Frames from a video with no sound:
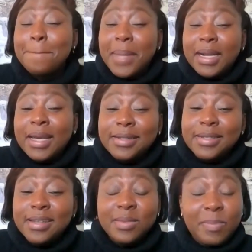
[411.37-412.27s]
but
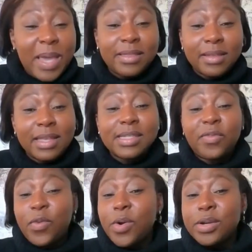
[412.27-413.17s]
it does make the
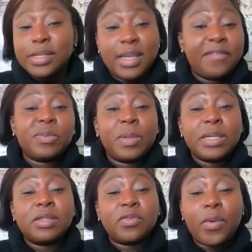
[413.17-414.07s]
list for safest
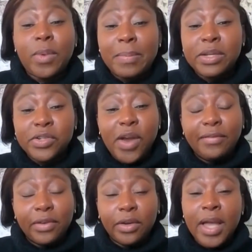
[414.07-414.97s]
places for women to
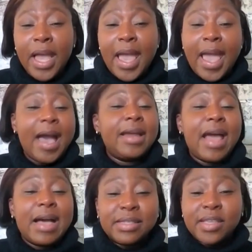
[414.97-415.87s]
travel.
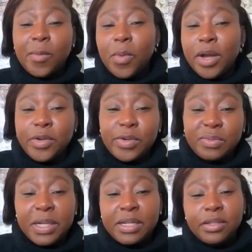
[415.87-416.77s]
And as someone who
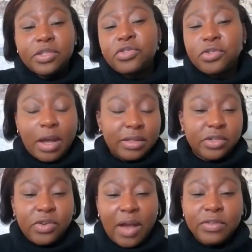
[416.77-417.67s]
has been in this tra
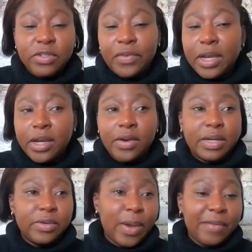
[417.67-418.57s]
the travel sphere
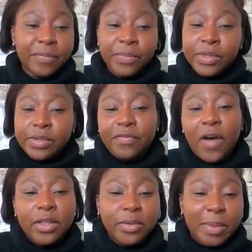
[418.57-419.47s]
and who have
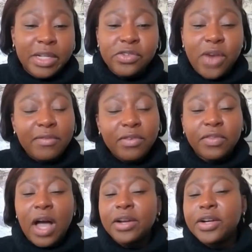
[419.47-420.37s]
followed many
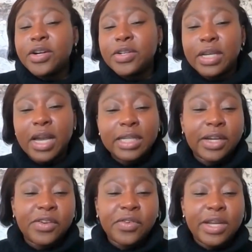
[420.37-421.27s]
travel vloggers and content